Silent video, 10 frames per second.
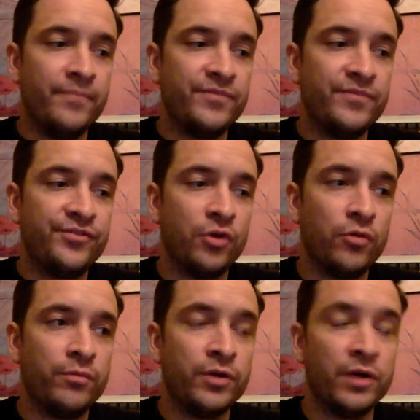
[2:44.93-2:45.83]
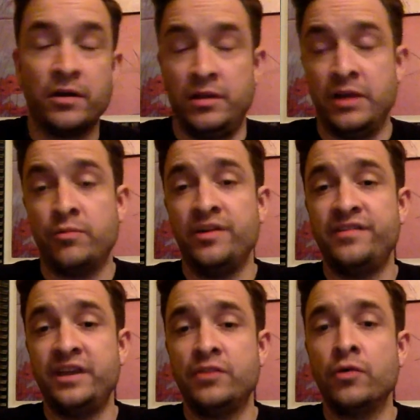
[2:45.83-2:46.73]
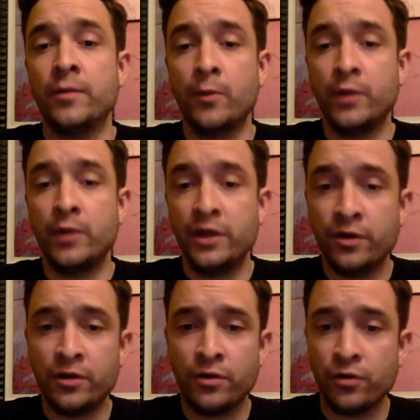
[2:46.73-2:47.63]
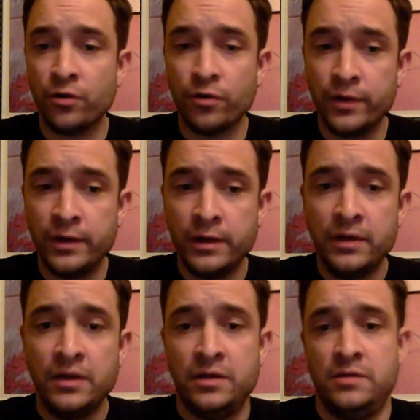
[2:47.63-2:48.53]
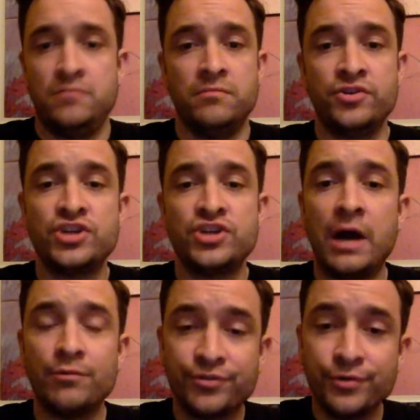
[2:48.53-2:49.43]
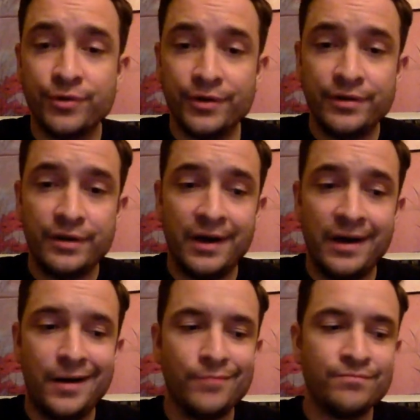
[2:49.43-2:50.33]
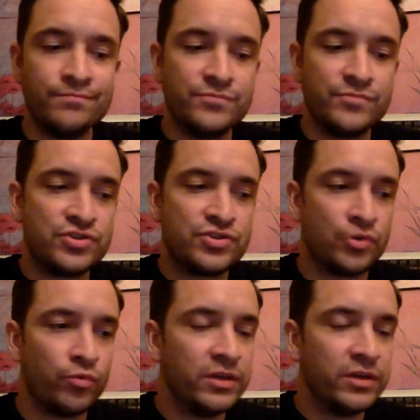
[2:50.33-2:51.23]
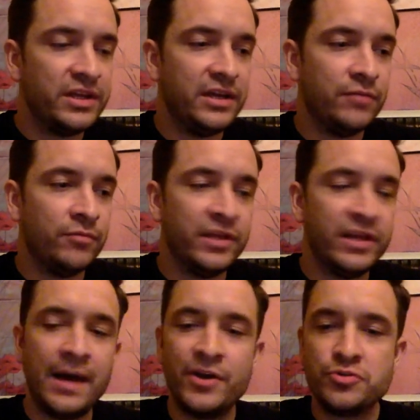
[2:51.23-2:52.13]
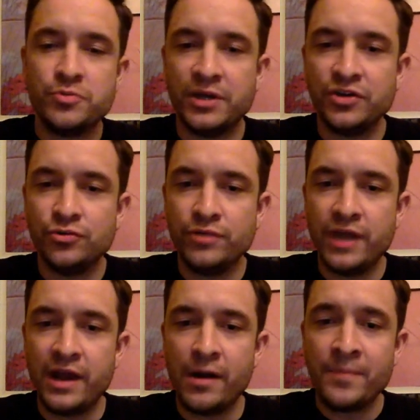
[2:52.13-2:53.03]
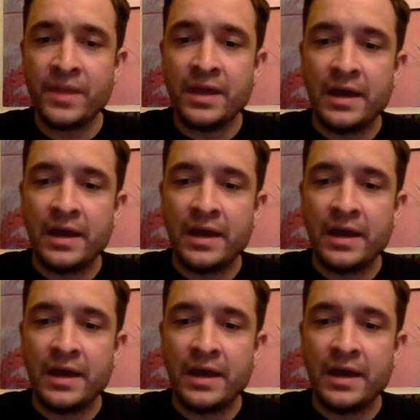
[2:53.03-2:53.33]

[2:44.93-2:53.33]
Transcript: So, like what he said, going by what he heard, the shot was good. So really not much we can do there.